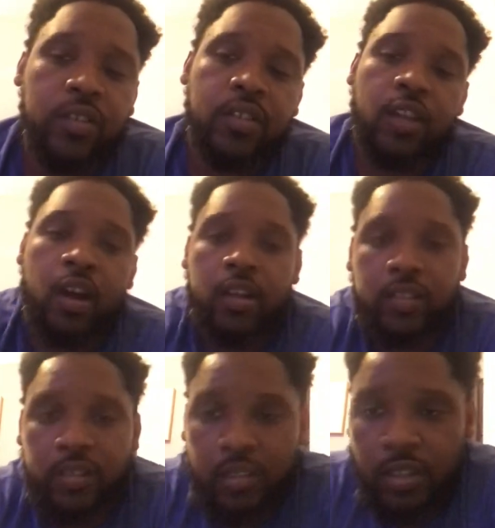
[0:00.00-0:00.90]
and
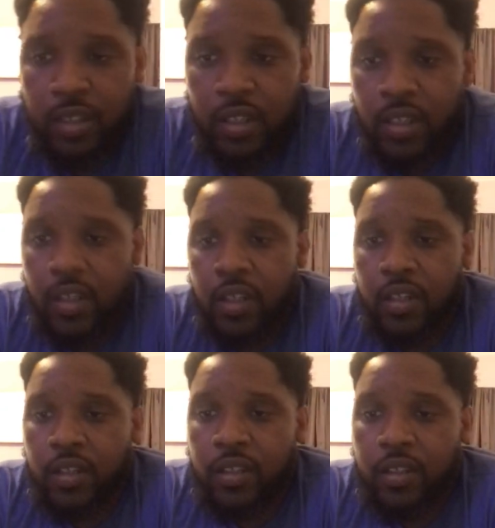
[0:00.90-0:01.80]
thoughts
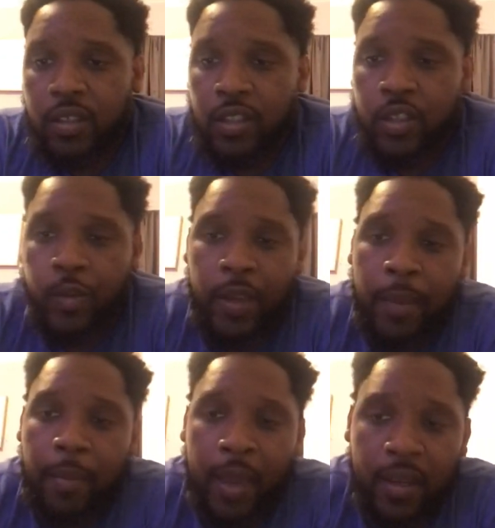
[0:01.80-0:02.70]
to create
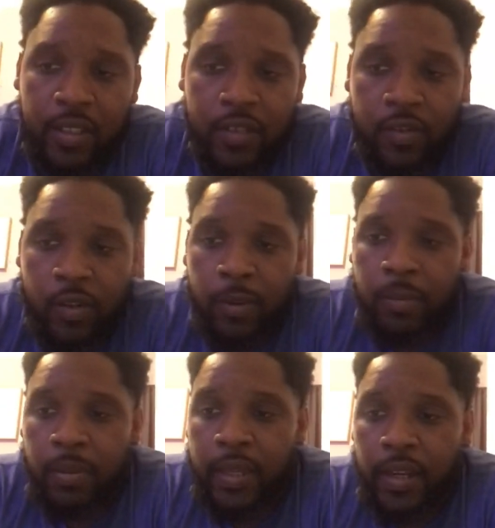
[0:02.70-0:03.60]
balance for
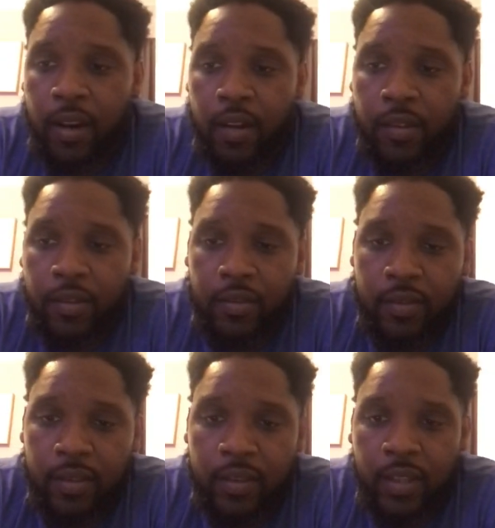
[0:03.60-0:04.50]
planet Earth
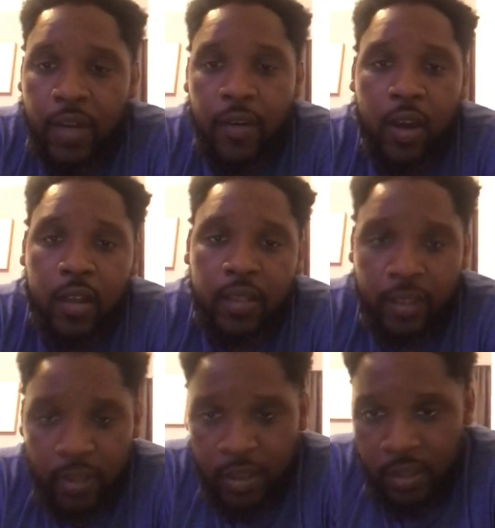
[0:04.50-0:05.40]
that of all the
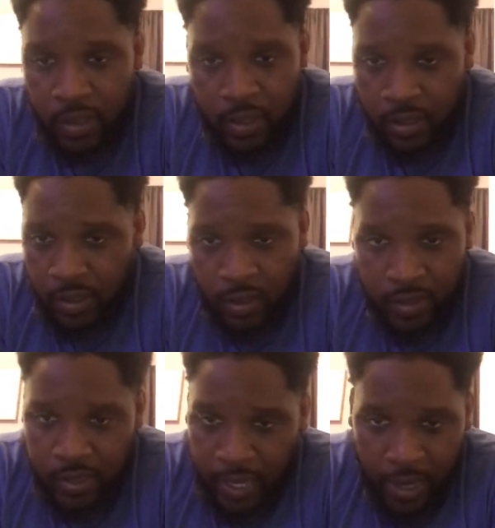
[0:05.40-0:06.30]

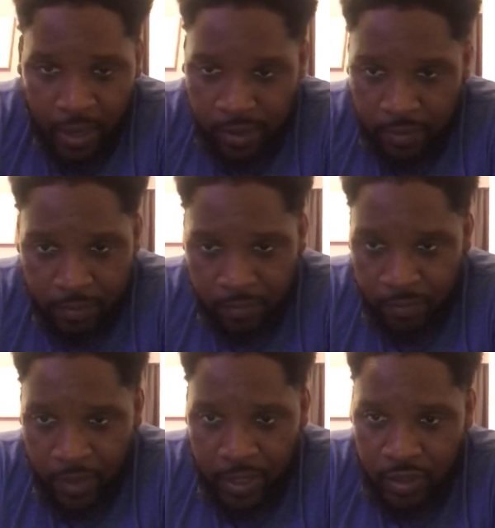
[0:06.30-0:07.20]
entire
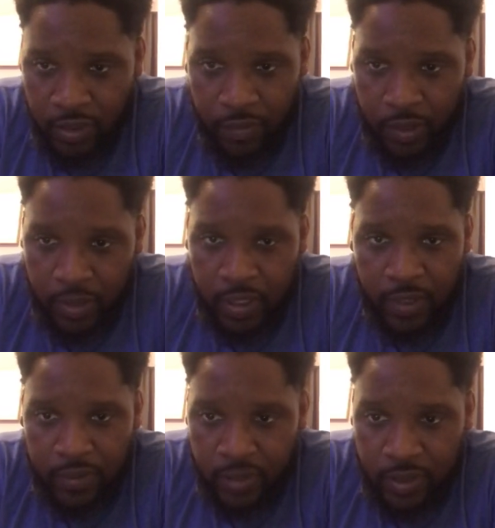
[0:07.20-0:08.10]
vast universe
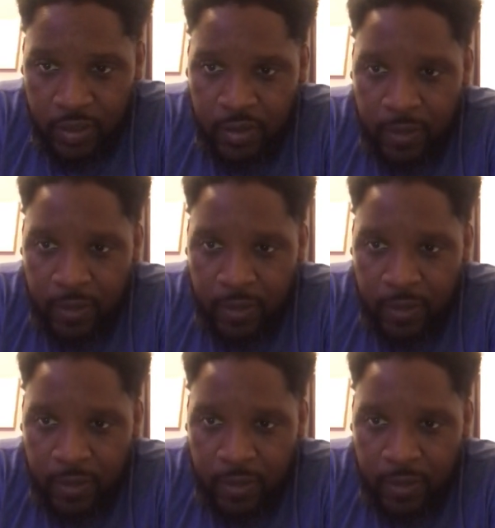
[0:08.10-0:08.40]
gives us,